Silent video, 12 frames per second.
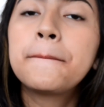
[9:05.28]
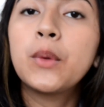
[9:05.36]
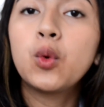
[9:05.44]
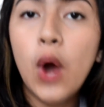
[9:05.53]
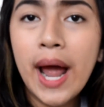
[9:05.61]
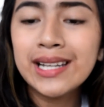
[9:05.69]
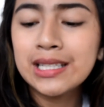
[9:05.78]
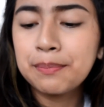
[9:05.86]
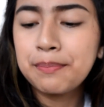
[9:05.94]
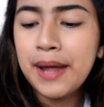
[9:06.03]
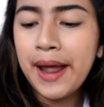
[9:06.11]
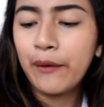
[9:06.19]

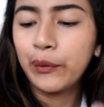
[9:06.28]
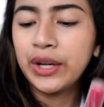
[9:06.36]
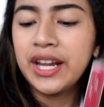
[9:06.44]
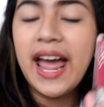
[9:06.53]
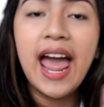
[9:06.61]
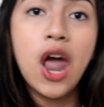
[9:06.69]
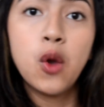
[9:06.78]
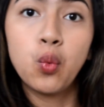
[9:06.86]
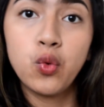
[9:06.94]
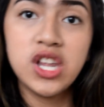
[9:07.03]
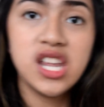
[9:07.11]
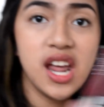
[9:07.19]
raspberry, and
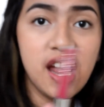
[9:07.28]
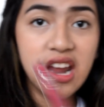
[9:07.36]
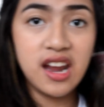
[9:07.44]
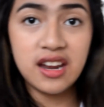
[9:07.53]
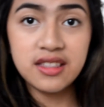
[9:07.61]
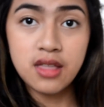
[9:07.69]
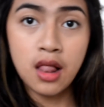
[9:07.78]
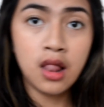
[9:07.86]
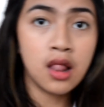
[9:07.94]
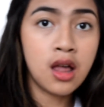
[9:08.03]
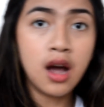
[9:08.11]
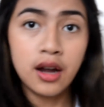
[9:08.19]
we ain't
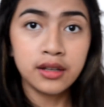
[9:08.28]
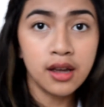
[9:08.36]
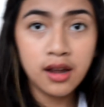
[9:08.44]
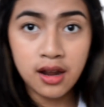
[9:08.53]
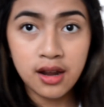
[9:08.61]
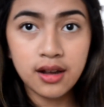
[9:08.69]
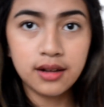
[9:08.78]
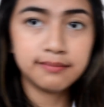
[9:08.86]
lying."